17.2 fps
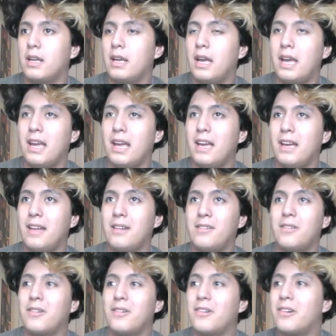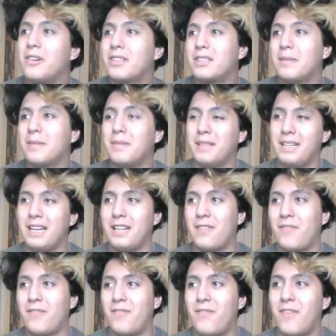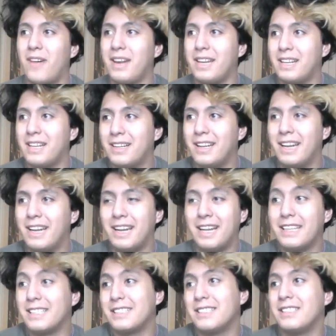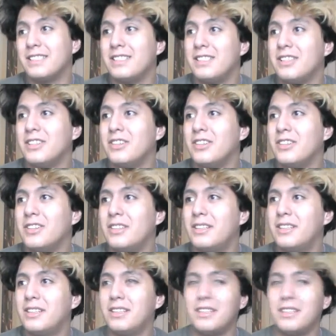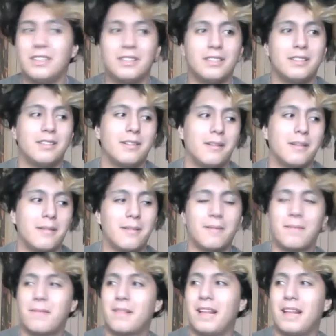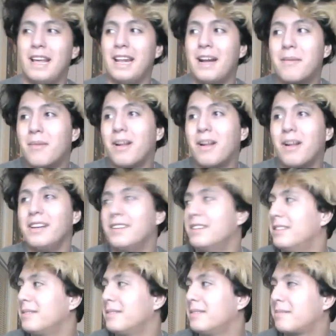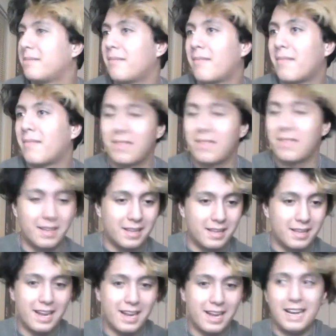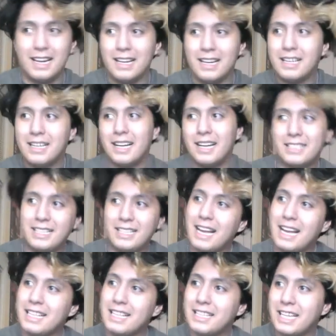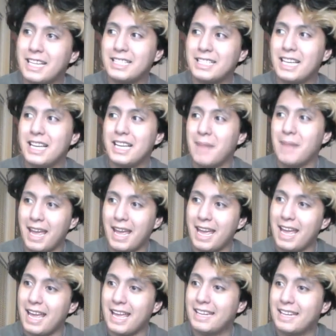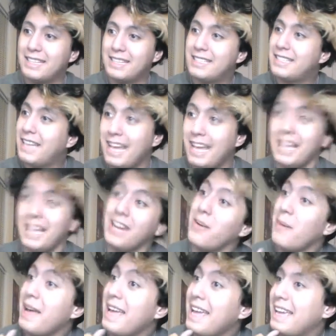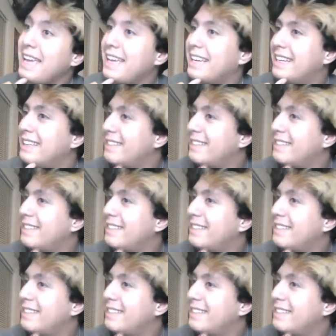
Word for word: And or something that's funny, like I could just do then I'll probably do it. Alright, I'll see you guys next time, and take it away!